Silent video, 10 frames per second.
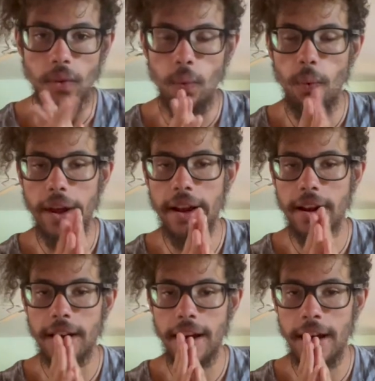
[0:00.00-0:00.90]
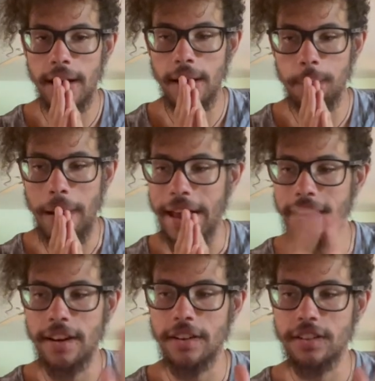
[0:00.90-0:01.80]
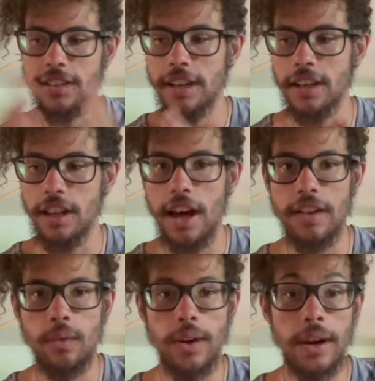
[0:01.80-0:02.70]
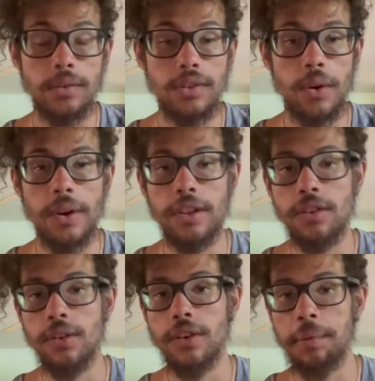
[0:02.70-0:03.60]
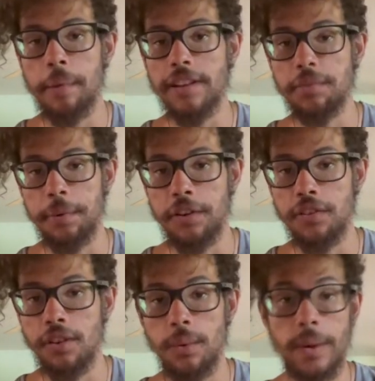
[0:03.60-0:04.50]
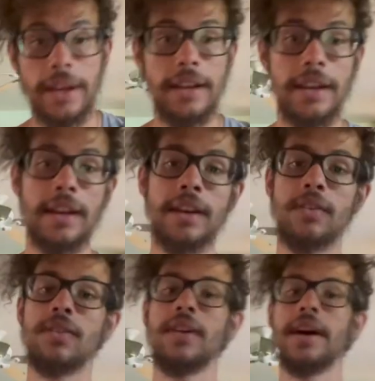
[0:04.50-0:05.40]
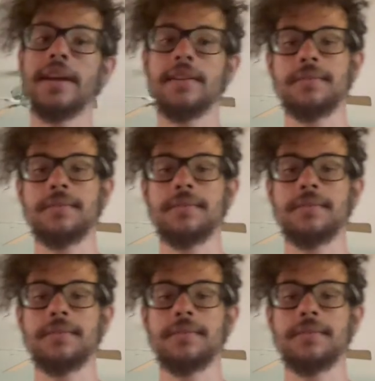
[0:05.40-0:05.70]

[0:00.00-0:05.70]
where um, I didn't understand a lot of what I was going through during my spiritual awakening, right?